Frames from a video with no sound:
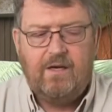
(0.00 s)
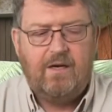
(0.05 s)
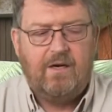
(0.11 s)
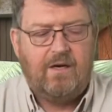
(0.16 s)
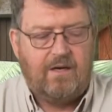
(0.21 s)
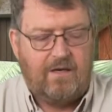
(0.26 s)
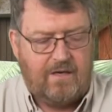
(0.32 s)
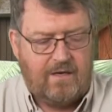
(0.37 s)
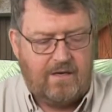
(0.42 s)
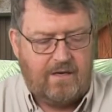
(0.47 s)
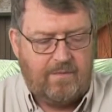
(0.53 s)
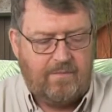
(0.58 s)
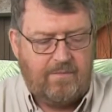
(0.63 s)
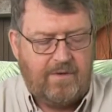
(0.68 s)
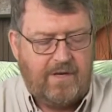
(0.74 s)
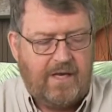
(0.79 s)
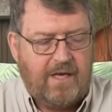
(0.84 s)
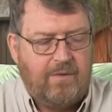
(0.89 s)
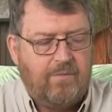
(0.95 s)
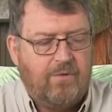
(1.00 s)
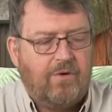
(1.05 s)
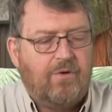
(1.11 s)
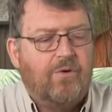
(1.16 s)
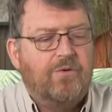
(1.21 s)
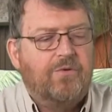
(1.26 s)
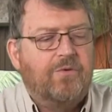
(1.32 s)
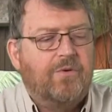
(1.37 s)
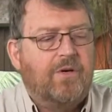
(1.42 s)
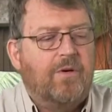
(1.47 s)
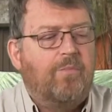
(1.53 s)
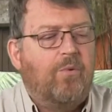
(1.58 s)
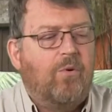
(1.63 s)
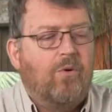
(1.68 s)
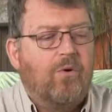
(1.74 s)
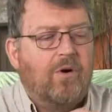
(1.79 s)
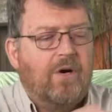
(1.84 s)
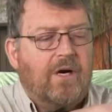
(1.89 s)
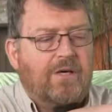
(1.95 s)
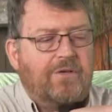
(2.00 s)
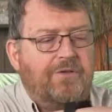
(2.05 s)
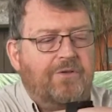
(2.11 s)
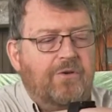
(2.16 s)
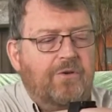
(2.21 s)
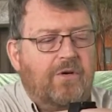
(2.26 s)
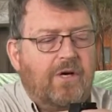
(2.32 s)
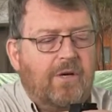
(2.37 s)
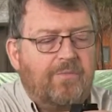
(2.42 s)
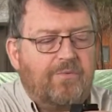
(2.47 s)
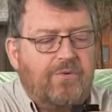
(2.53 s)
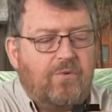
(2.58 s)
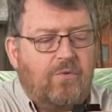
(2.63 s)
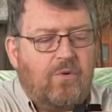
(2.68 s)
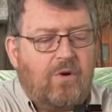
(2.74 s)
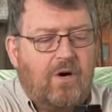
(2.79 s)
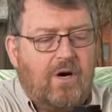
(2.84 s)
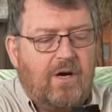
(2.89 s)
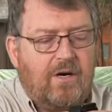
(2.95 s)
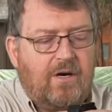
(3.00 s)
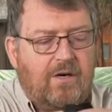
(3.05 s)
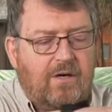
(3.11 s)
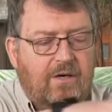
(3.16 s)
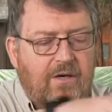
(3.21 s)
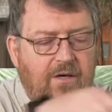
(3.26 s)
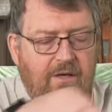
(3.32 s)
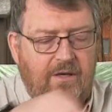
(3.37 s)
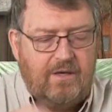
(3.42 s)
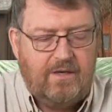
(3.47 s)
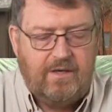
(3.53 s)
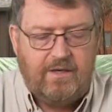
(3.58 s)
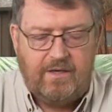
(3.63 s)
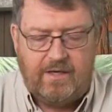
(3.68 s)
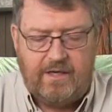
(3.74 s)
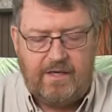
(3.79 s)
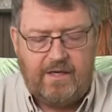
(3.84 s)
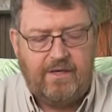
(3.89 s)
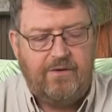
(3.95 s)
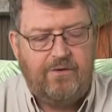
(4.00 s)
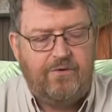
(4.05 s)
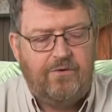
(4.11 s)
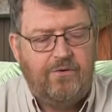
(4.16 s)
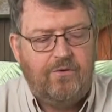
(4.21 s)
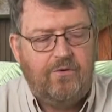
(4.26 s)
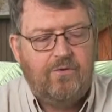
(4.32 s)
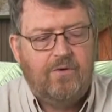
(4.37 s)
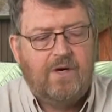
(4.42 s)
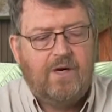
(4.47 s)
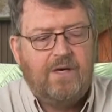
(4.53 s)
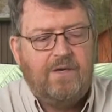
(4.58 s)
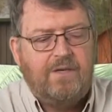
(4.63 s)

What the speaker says: And of course we're going to pour our 2 cups of water into our